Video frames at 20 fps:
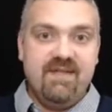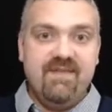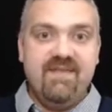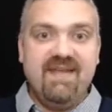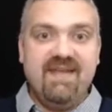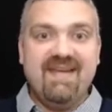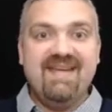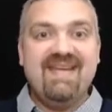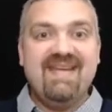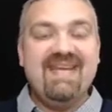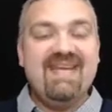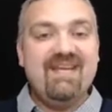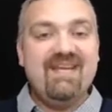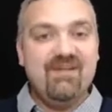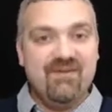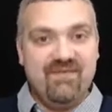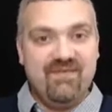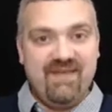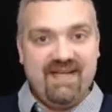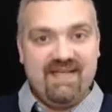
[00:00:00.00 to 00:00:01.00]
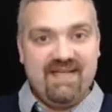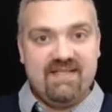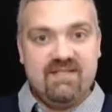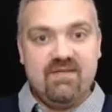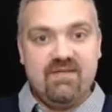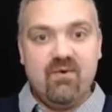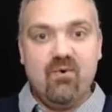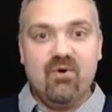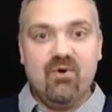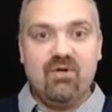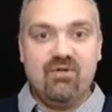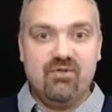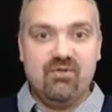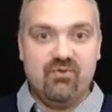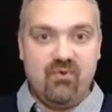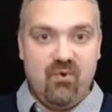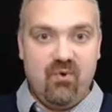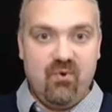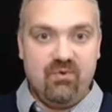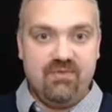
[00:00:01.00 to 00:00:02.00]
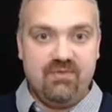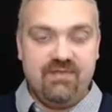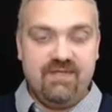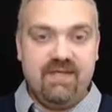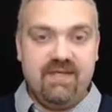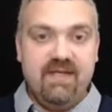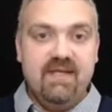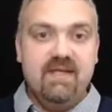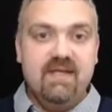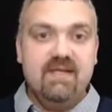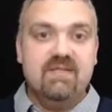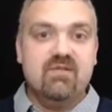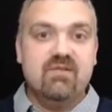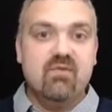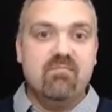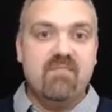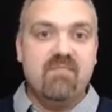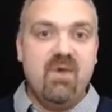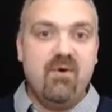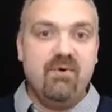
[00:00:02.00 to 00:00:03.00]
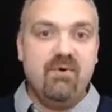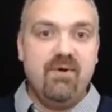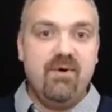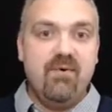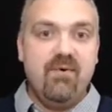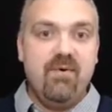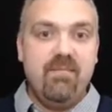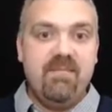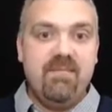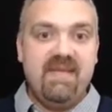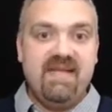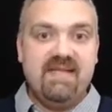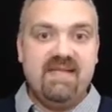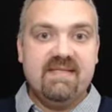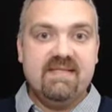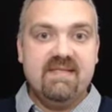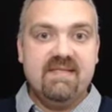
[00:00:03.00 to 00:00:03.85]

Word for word: that it innervates or controls. So moto means